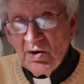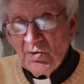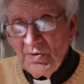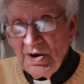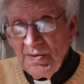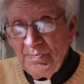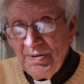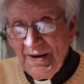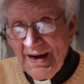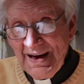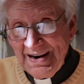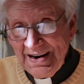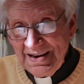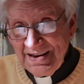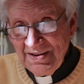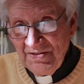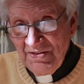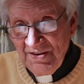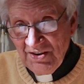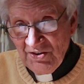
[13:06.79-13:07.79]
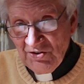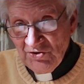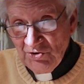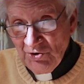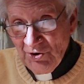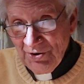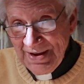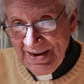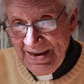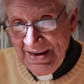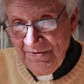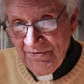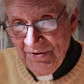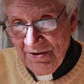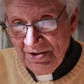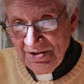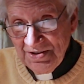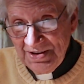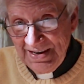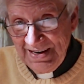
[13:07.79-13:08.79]
Repent this your
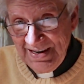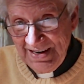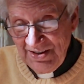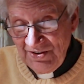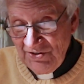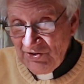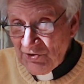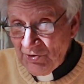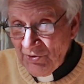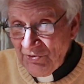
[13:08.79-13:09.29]
evil deeds."